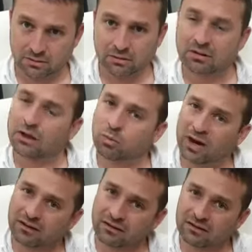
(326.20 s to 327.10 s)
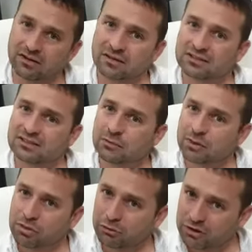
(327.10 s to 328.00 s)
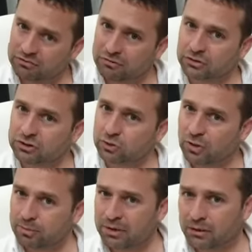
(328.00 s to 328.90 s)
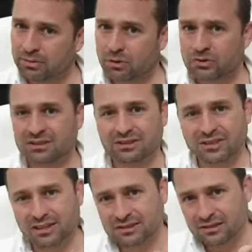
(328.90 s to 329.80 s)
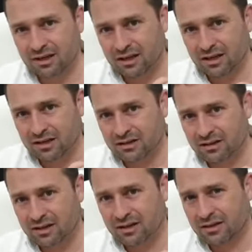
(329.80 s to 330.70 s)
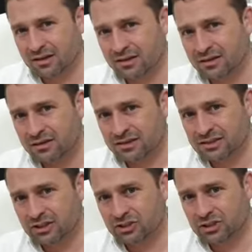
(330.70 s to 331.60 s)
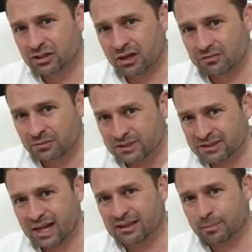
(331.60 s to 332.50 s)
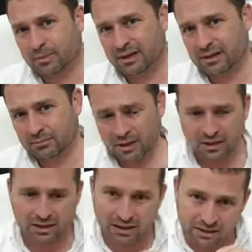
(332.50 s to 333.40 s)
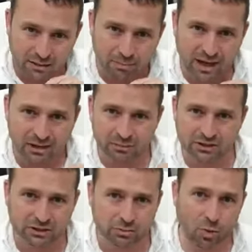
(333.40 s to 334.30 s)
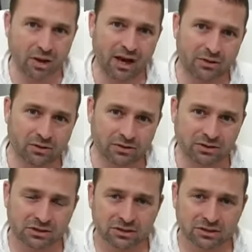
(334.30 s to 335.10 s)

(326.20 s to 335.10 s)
They'll wait until December 31st to appeal, because it says in the decision of the Misrad Apnim in the bottom in small letters,